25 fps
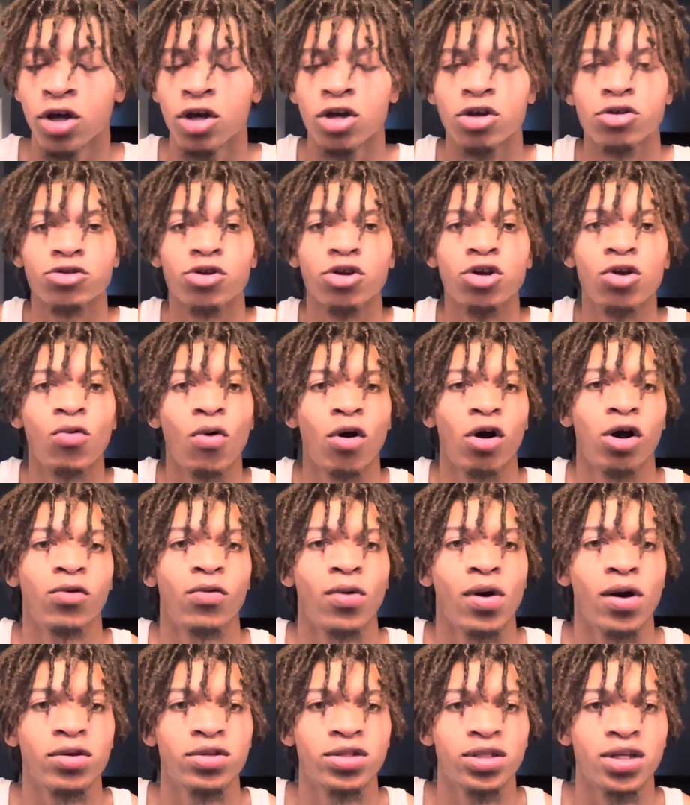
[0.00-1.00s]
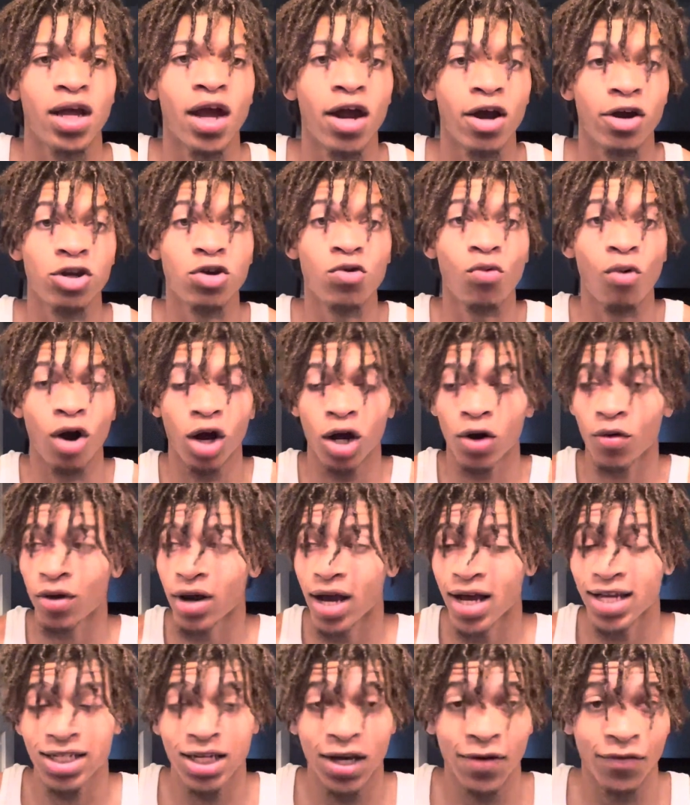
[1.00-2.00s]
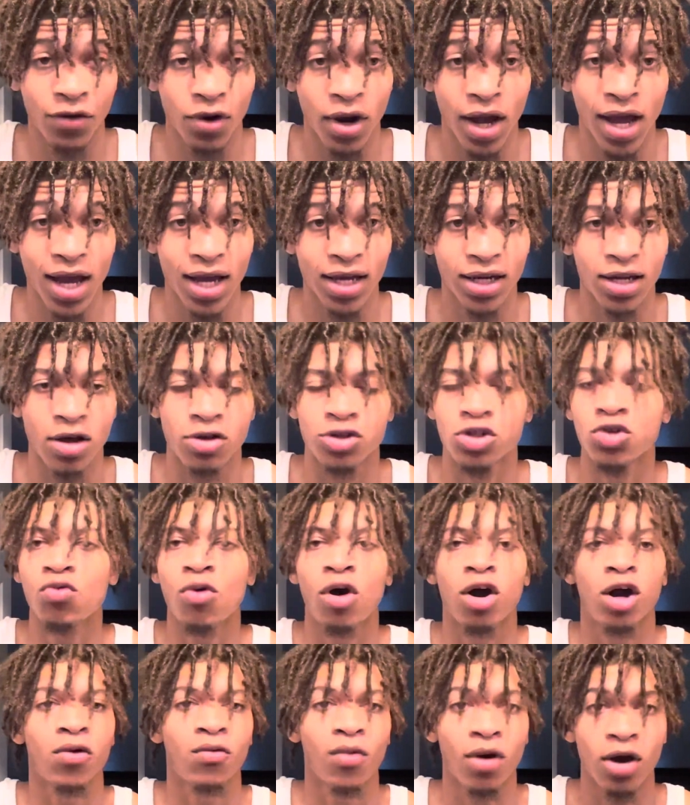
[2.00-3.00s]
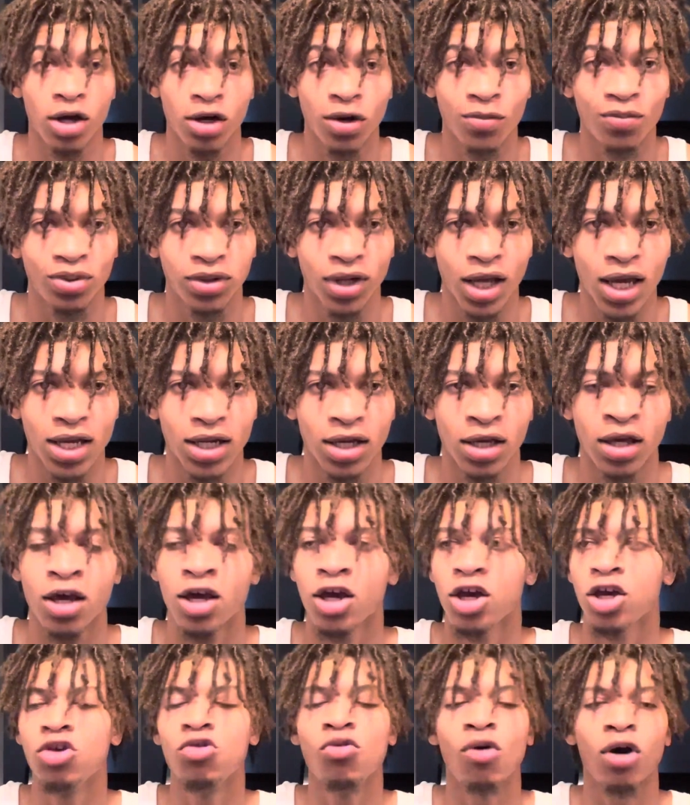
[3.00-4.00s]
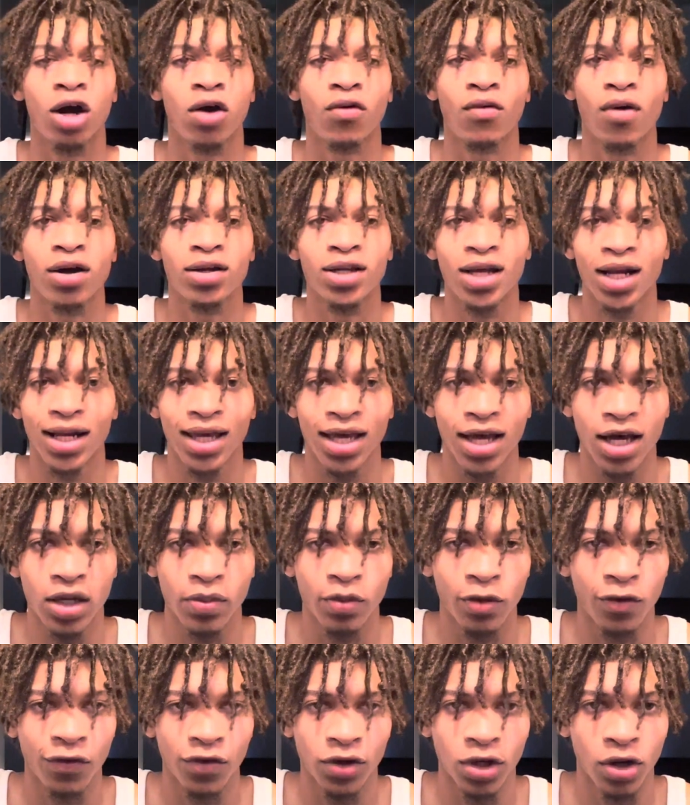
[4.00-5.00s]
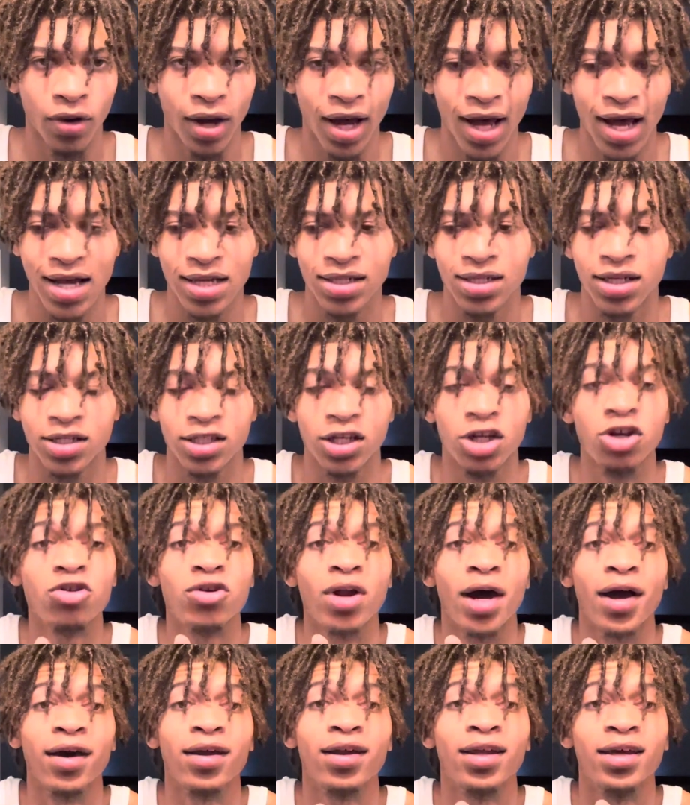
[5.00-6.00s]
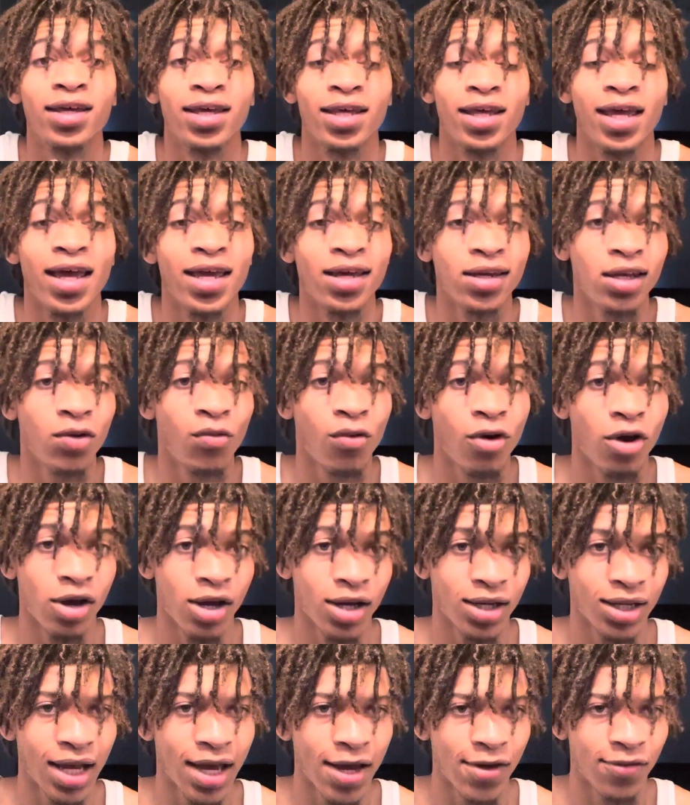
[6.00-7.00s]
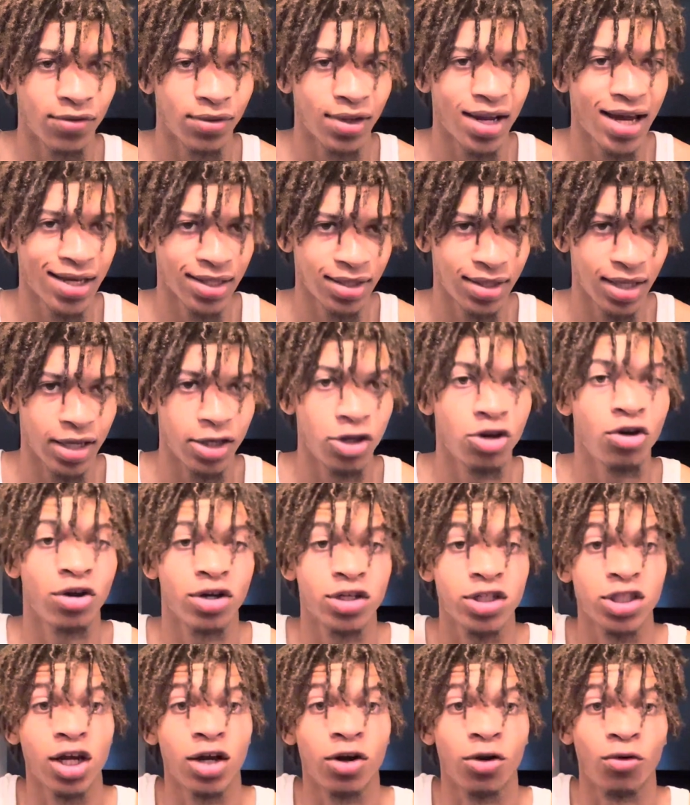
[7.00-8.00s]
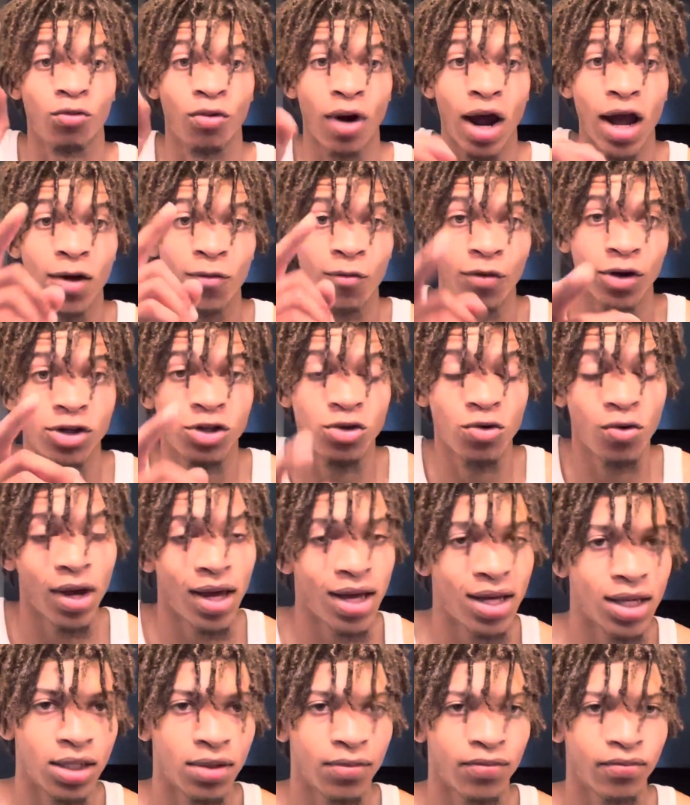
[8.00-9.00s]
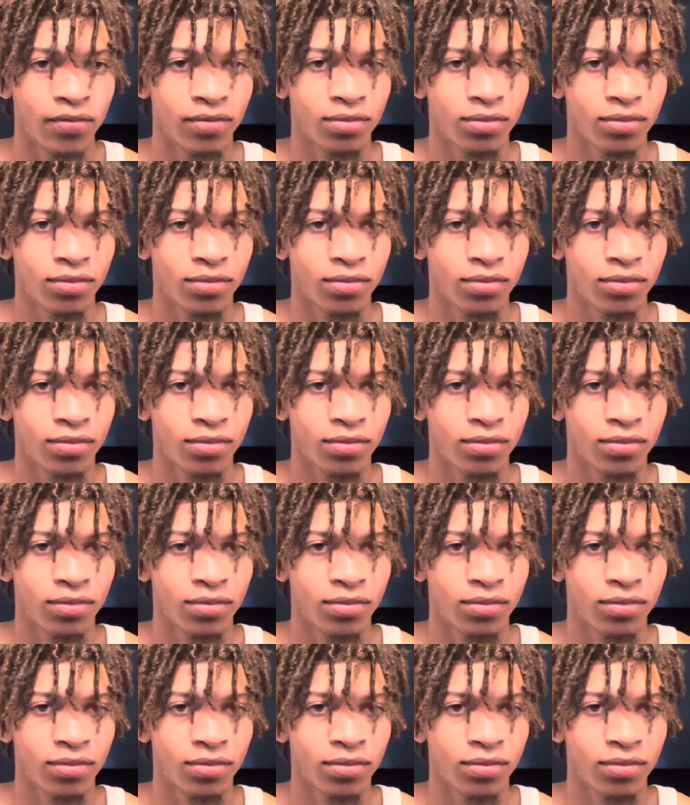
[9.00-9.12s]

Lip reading: So you walk around scared. You walk around asking for handouts. You walk around complaining. You walk around not accountable for your actions. And you're not going to get anywhere in life like that. You're going to stay right where you at.